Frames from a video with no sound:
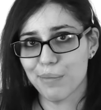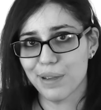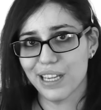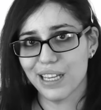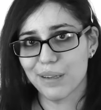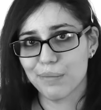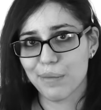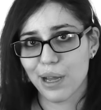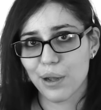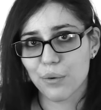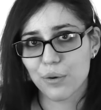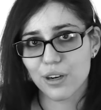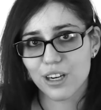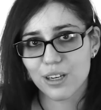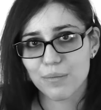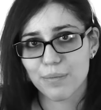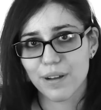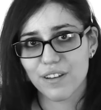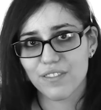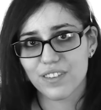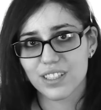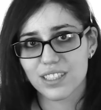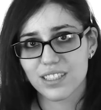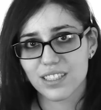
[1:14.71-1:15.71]
me and my work
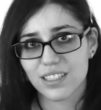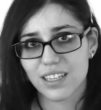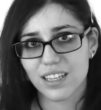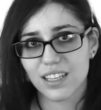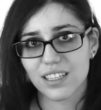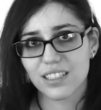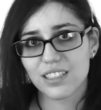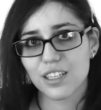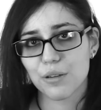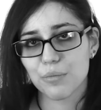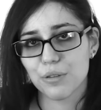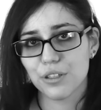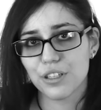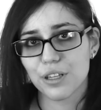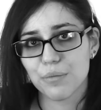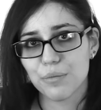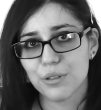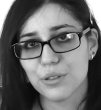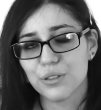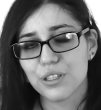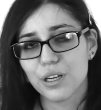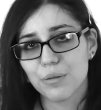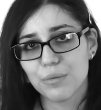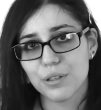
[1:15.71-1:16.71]
by visiting
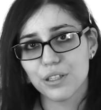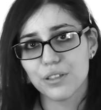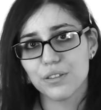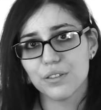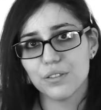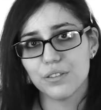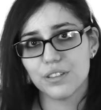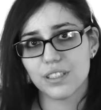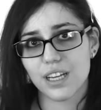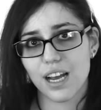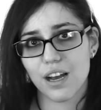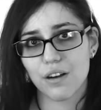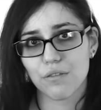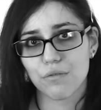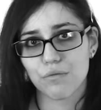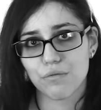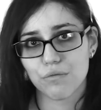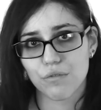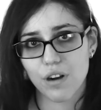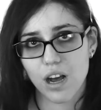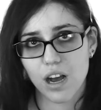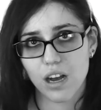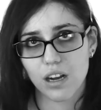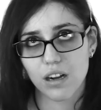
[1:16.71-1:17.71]

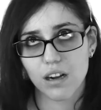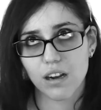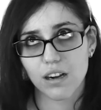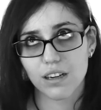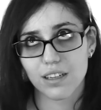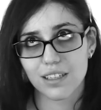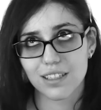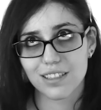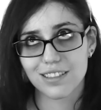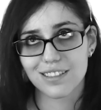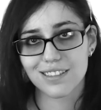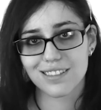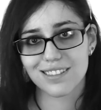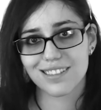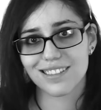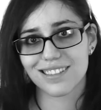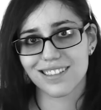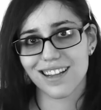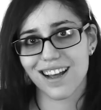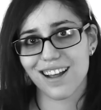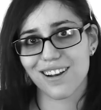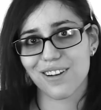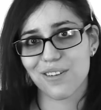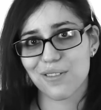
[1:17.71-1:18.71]

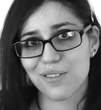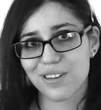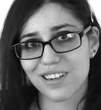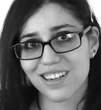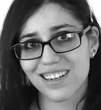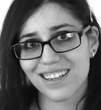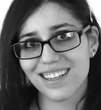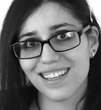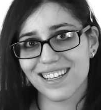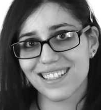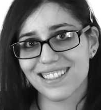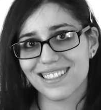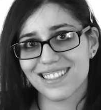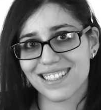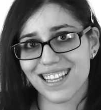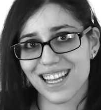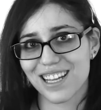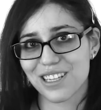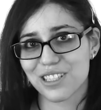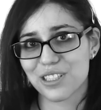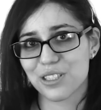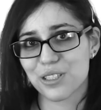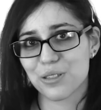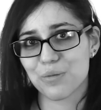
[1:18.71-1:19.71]
www.rawartists.org
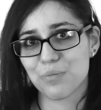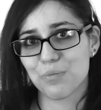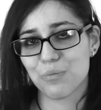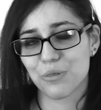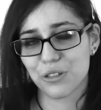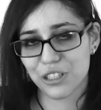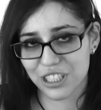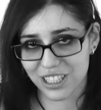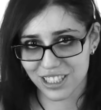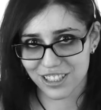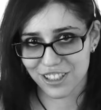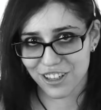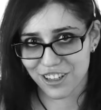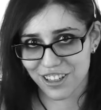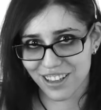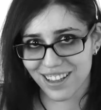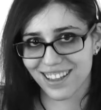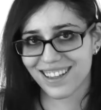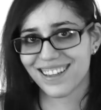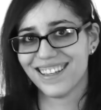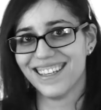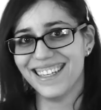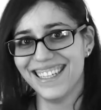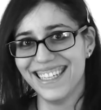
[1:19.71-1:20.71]
slash Maria
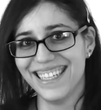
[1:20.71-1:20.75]
Darling.